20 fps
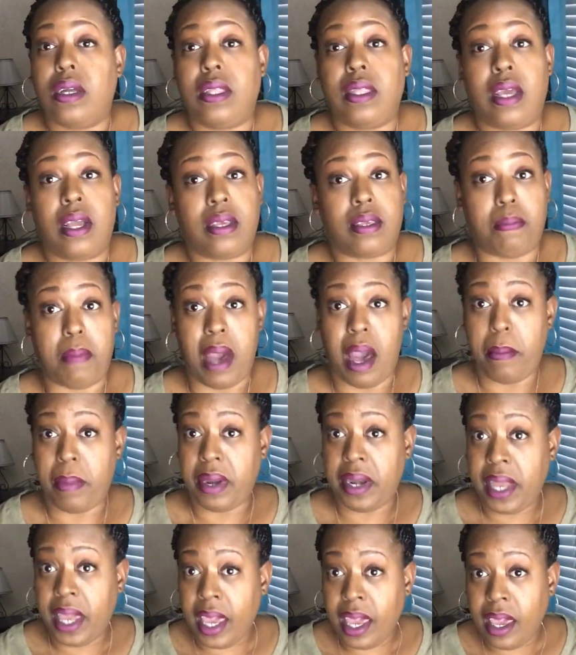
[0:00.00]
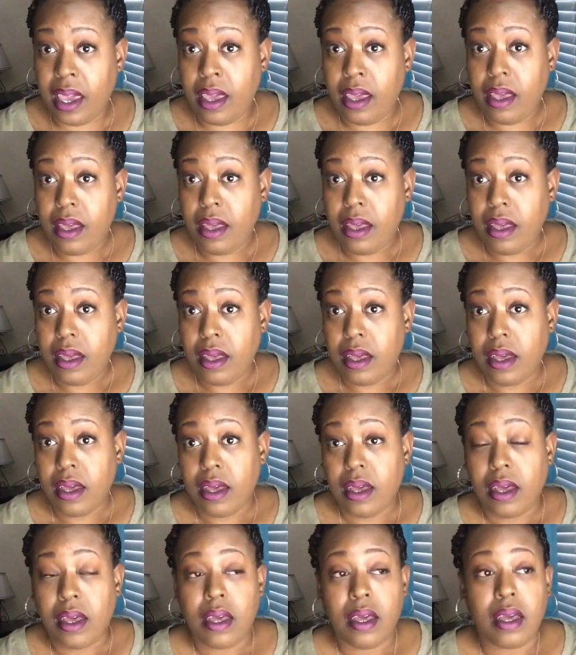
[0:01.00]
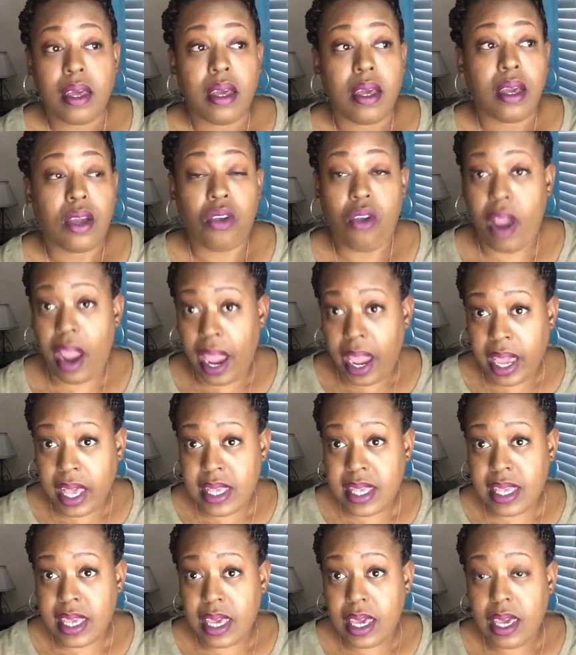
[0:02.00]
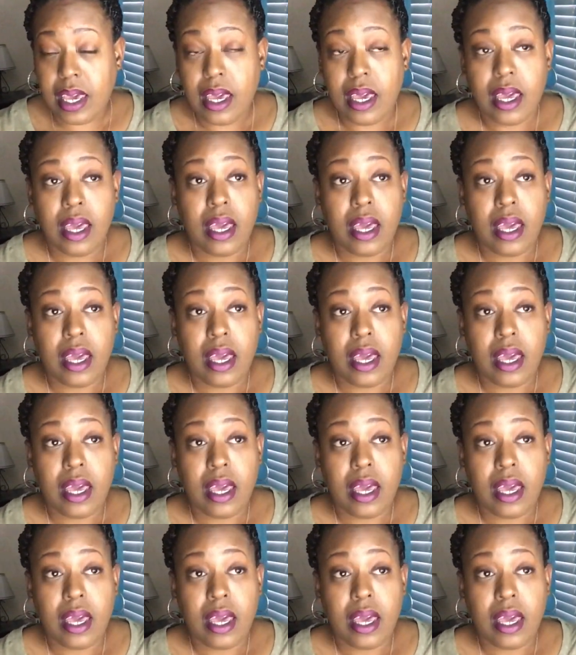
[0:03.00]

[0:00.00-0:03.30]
There's Mama D, crazy.